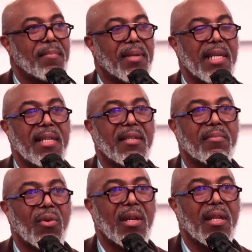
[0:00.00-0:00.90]
plea this
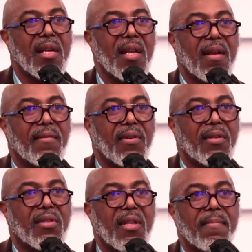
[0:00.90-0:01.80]
morning for
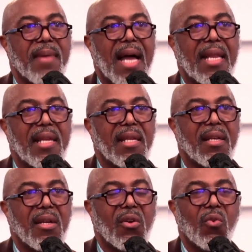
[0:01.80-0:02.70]
somebody
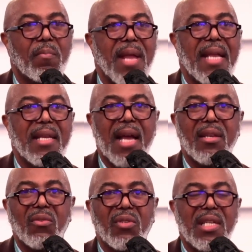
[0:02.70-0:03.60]
who may not
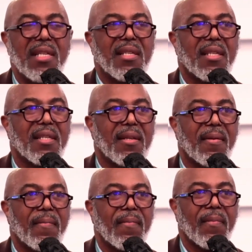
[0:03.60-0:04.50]
know Jesus.
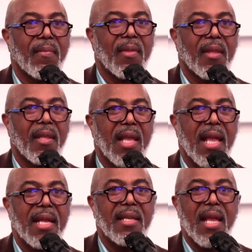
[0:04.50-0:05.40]

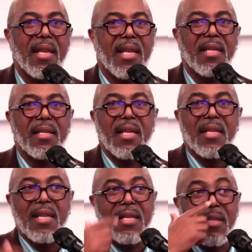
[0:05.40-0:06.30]
And, and, and, and
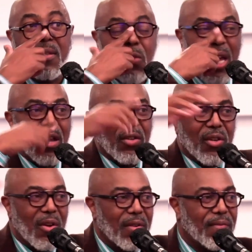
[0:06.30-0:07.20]
listen, you got a
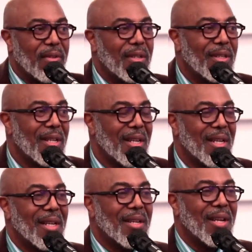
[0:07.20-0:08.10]
church full
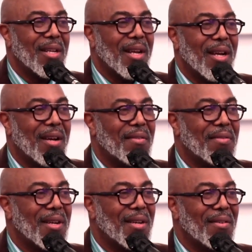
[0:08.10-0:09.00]
of,
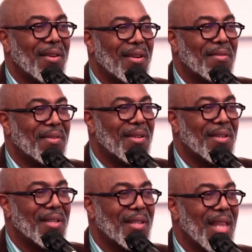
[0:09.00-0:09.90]
of, of
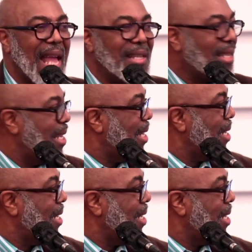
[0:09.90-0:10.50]
lights here.